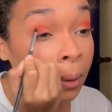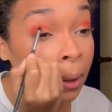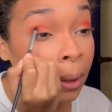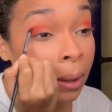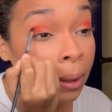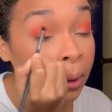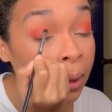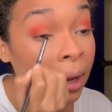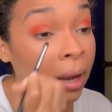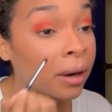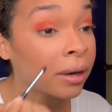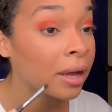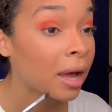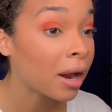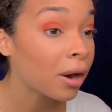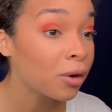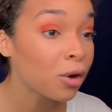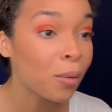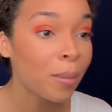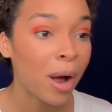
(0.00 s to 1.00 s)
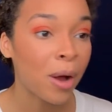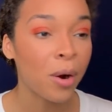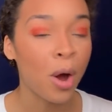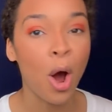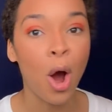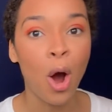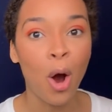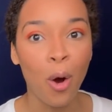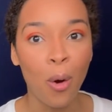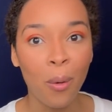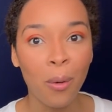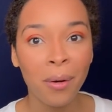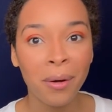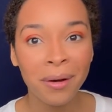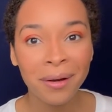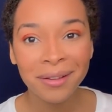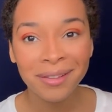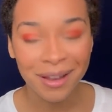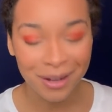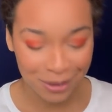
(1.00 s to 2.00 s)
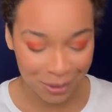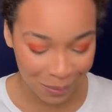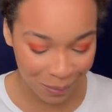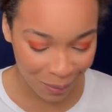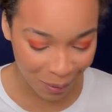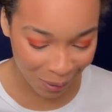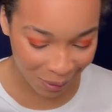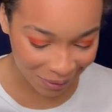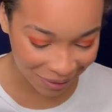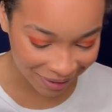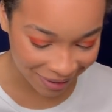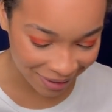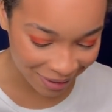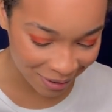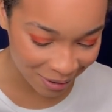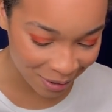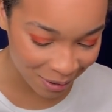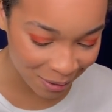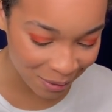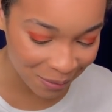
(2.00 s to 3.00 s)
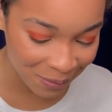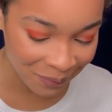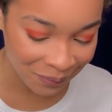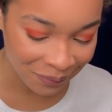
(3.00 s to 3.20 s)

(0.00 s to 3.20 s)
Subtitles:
Yeah, I don't know about owe. Like the word like owe.